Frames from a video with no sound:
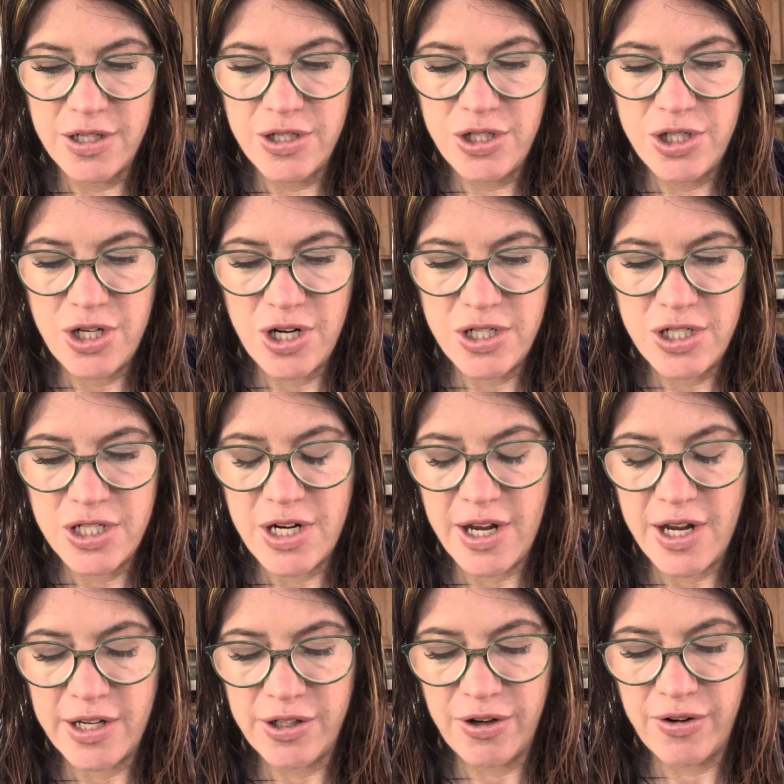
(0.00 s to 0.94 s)
Judge
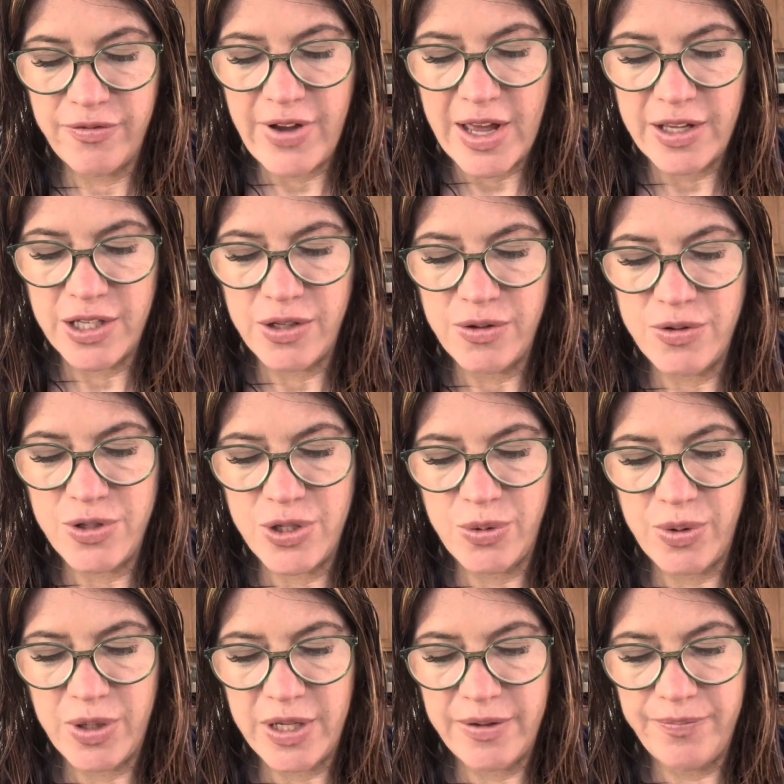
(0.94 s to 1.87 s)
not your value to
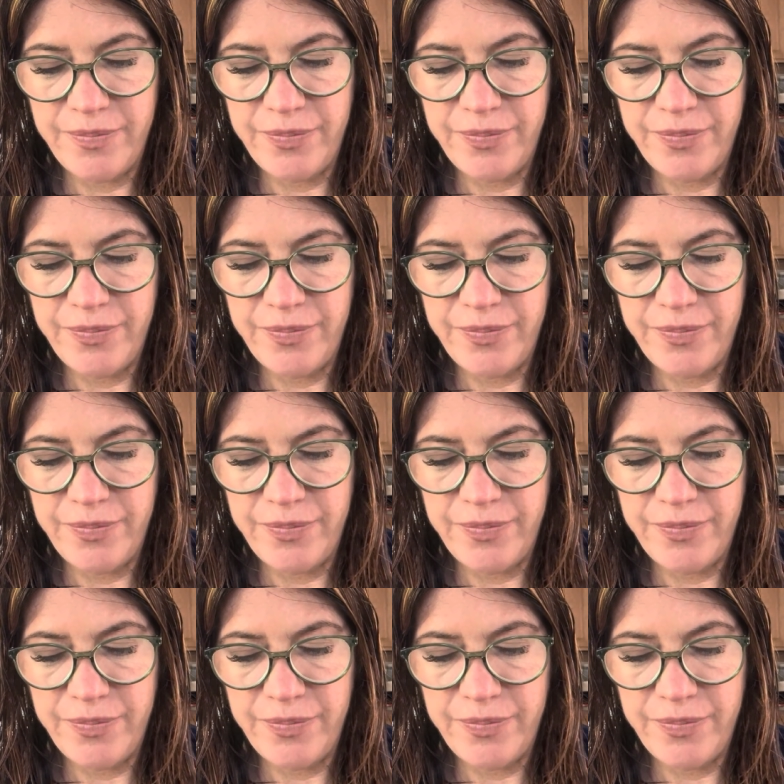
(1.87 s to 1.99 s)
it.